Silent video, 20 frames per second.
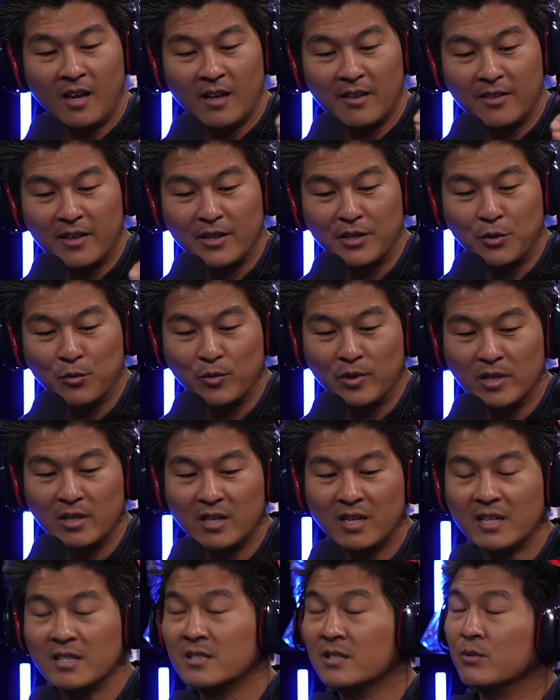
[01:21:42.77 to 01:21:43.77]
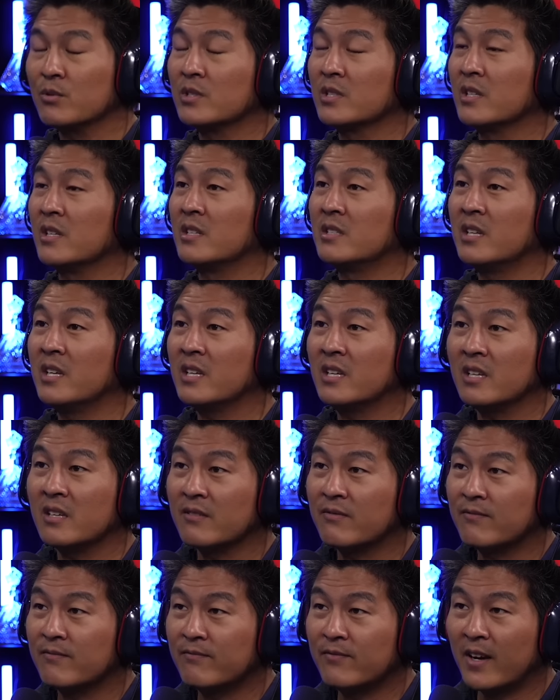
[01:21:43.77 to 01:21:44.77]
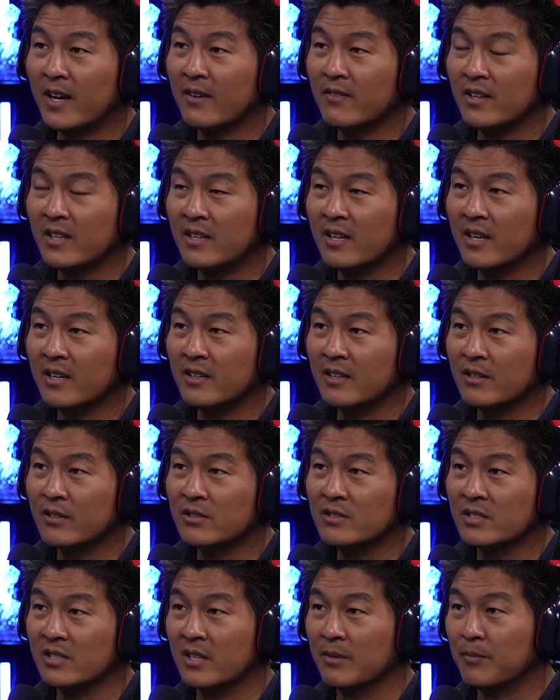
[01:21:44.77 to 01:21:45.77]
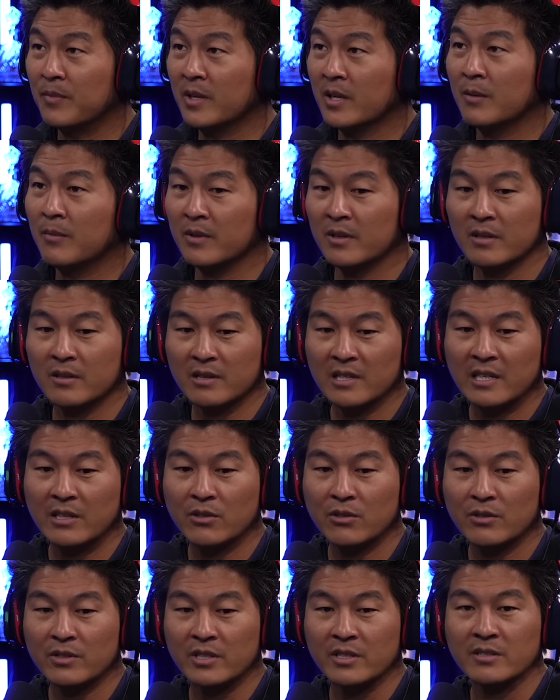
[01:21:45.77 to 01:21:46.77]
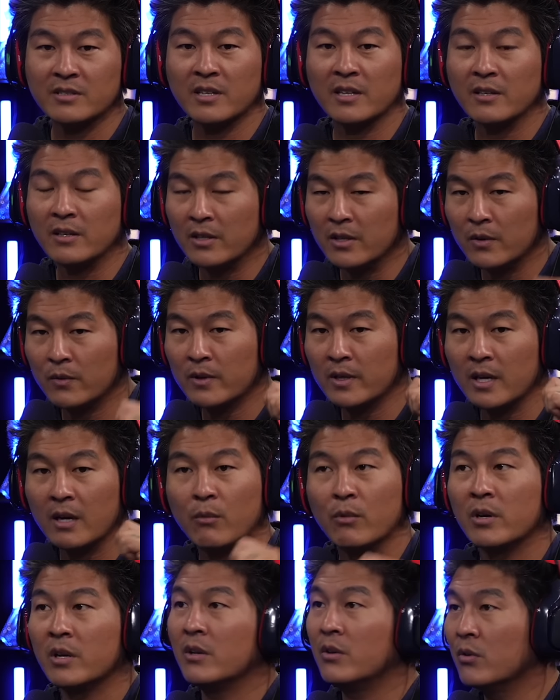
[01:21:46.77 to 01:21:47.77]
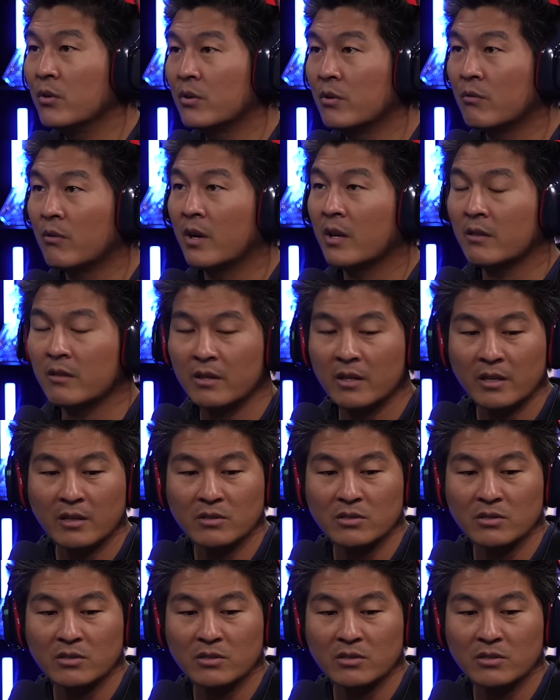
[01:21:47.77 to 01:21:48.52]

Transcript: Then you realized it was going to take you 5 to 10 years to become legal, and you said, you know what, I want to do it the right thing.